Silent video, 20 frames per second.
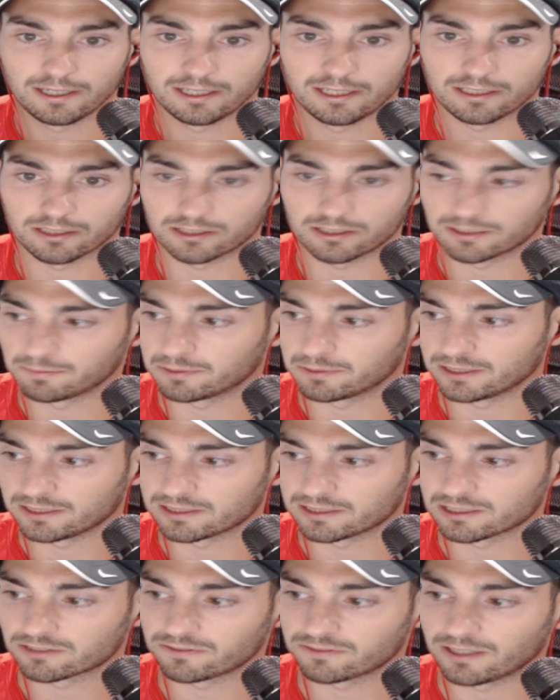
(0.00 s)
The grip
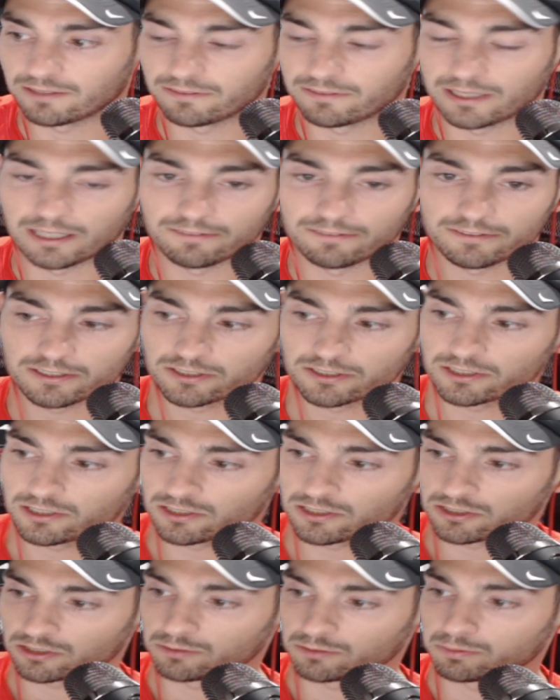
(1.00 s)
length is 5.5
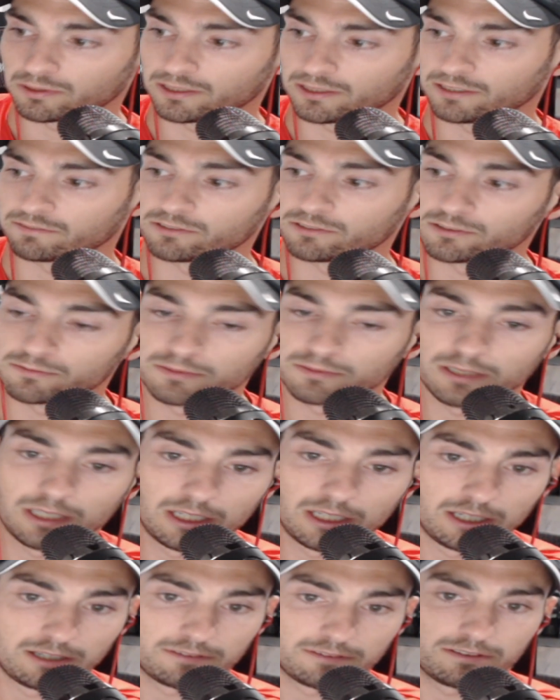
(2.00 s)
inches, so plenty of room
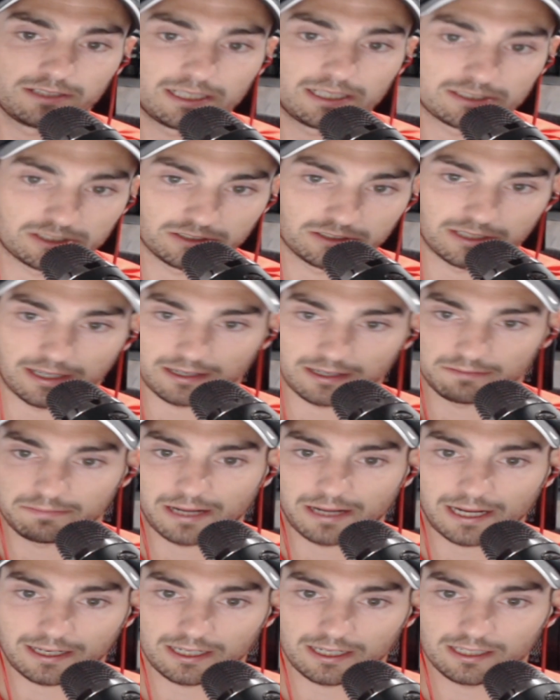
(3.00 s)
for that two-handed
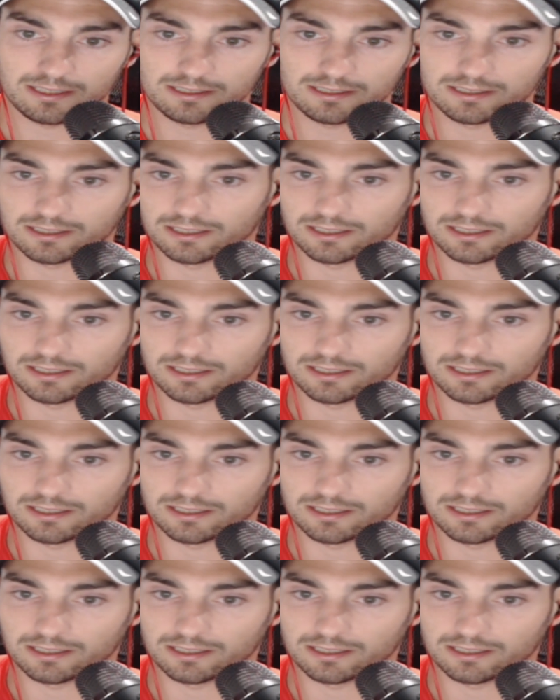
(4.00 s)
backhand.